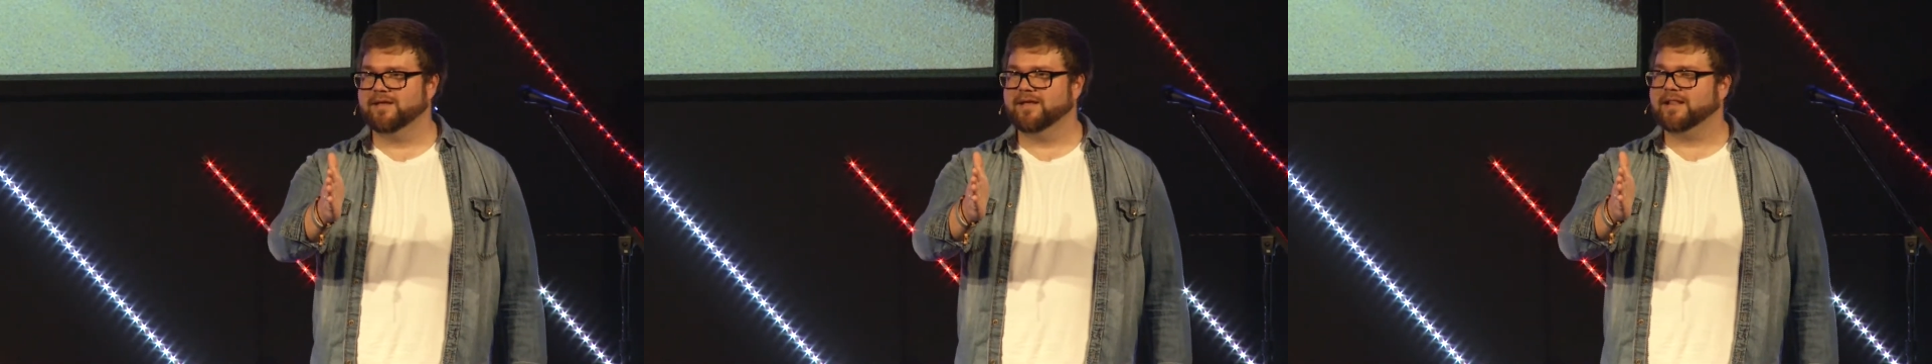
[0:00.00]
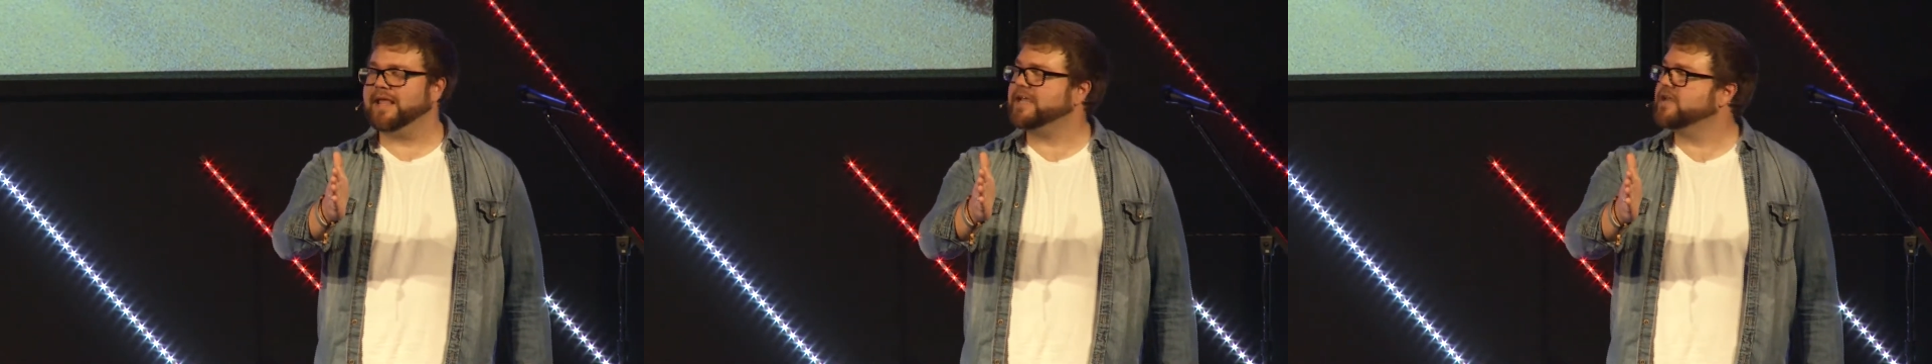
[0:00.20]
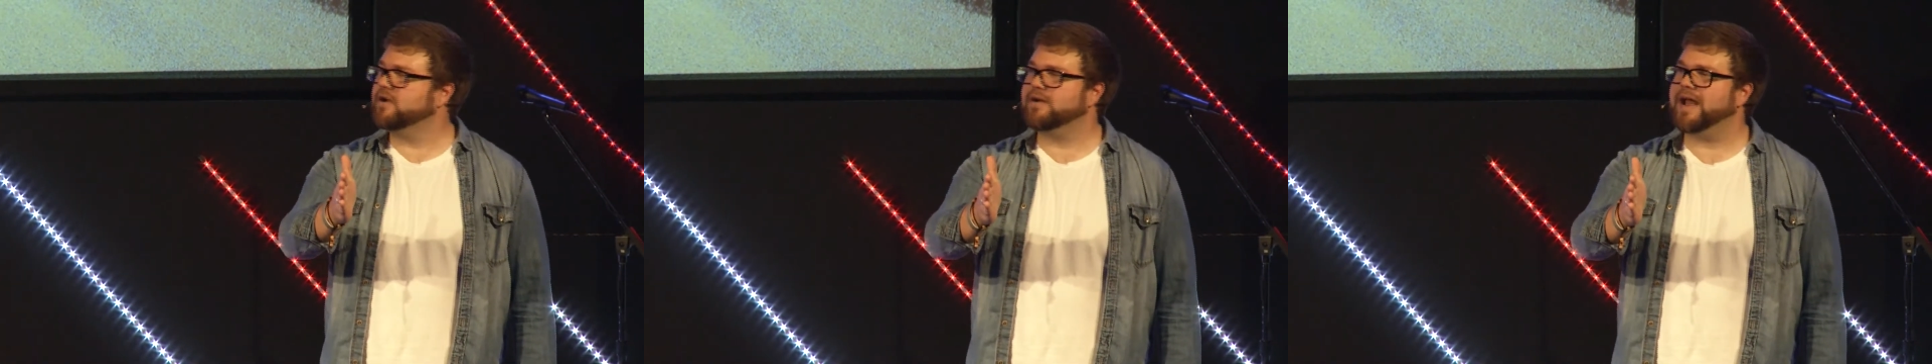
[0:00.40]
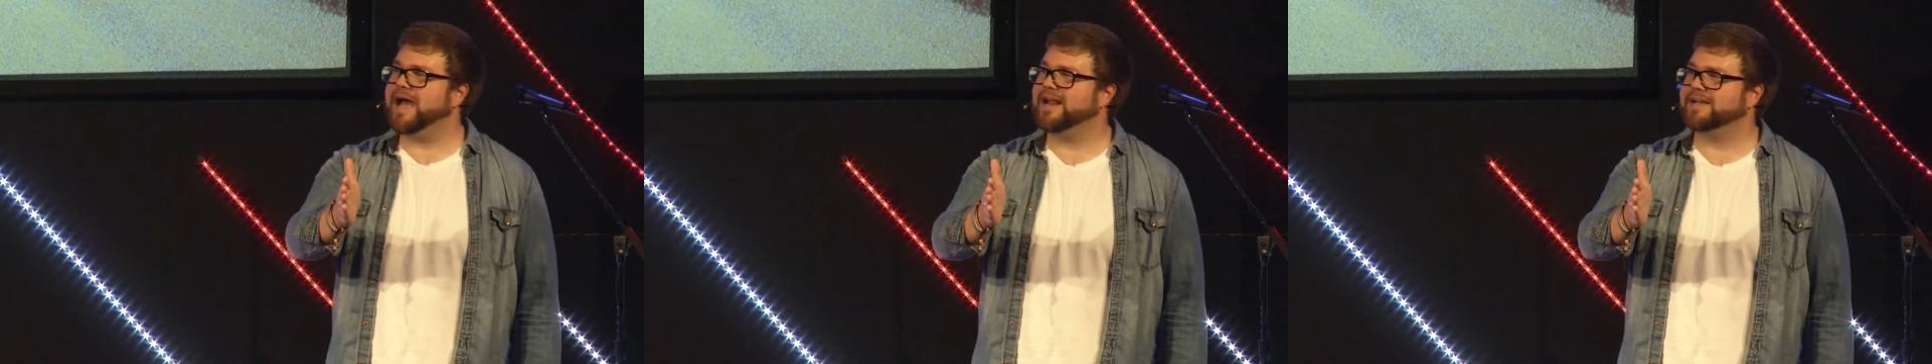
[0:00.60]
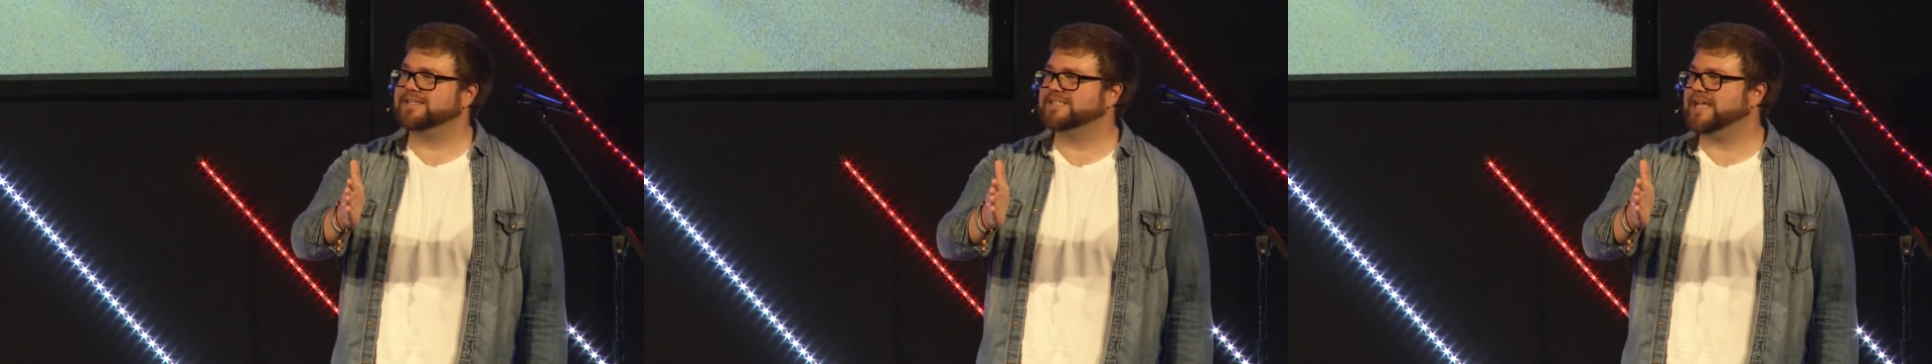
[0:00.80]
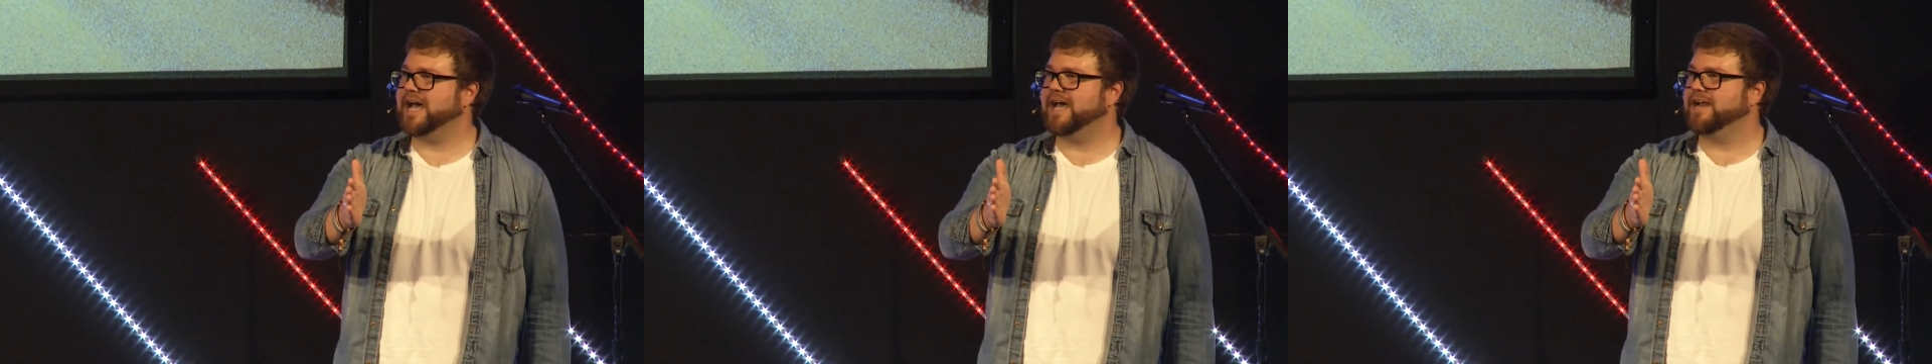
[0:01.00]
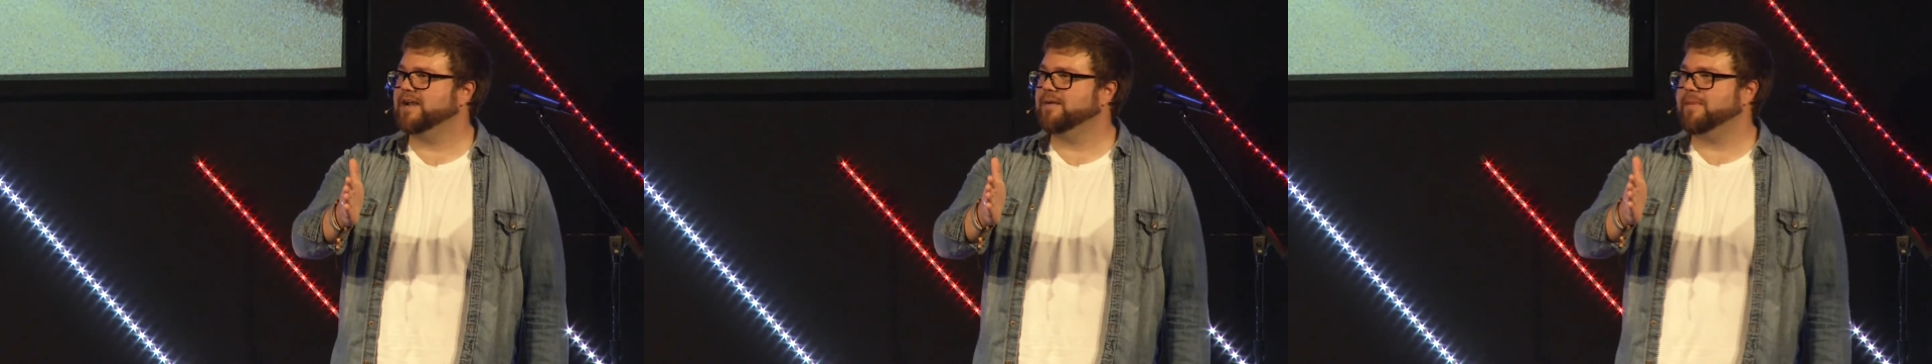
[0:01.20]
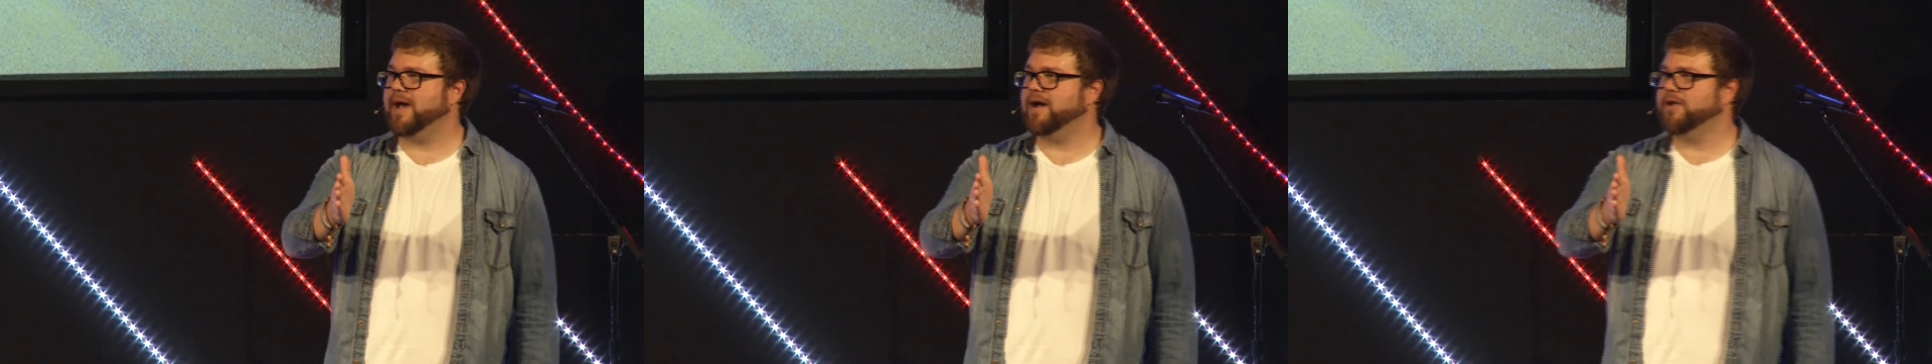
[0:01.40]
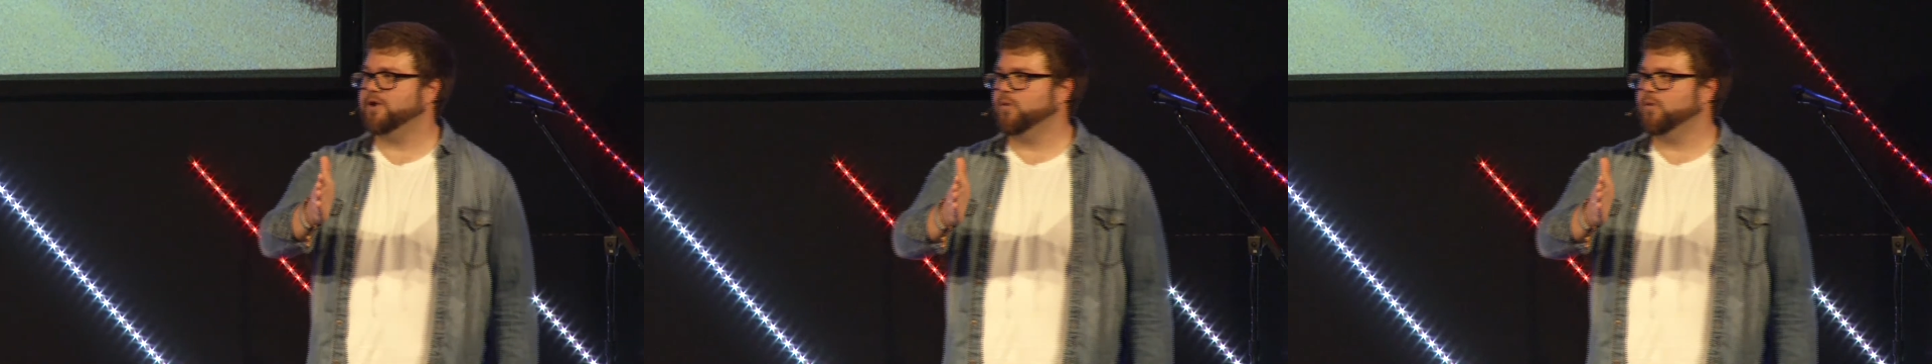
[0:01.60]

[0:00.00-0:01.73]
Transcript: Like, you're not excited about your